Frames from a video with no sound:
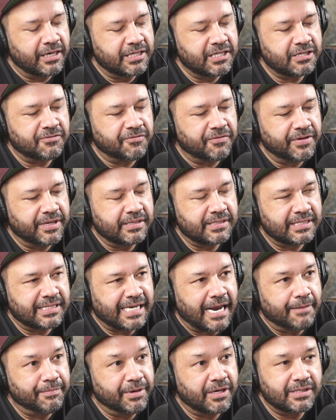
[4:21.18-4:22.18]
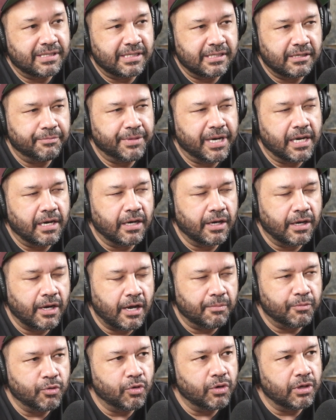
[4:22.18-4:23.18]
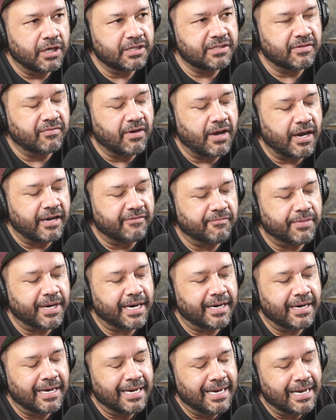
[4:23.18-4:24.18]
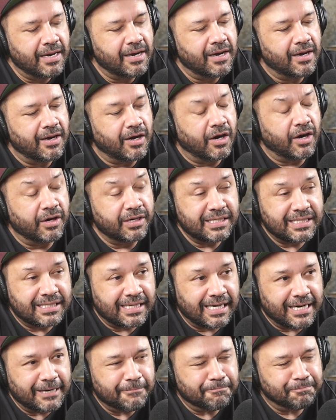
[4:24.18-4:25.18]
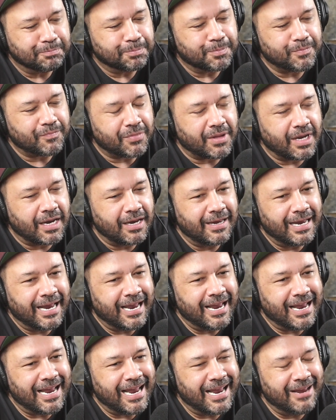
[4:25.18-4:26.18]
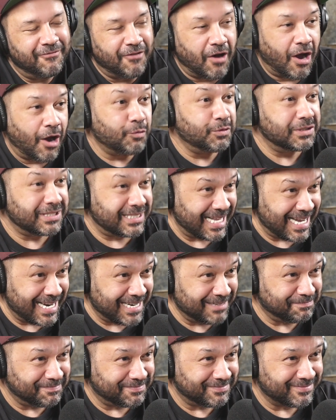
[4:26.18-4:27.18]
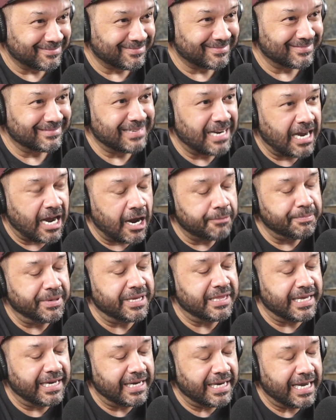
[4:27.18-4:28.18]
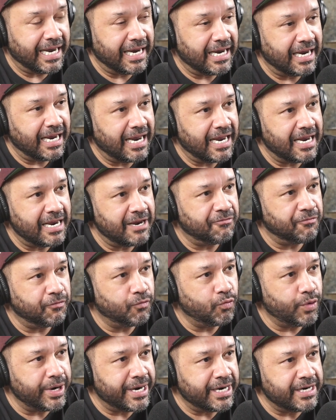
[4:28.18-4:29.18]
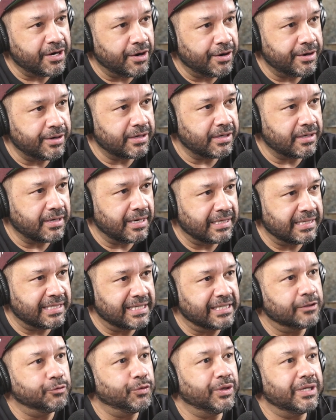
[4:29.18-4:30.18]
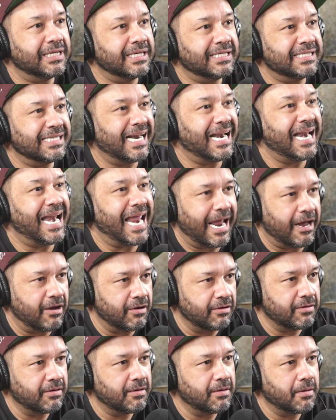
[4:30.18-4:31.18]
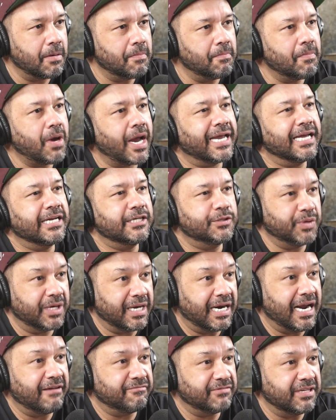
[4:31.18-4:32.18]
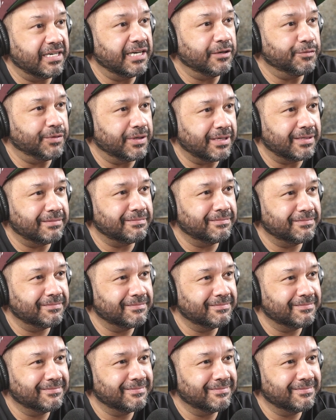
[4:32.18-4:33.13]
And I just feel sad, because there's going to be a lot more loss of life. But honestly, if I was there, I'd be thinking, if we don't deal with this now, my kids were going to have to deal with it.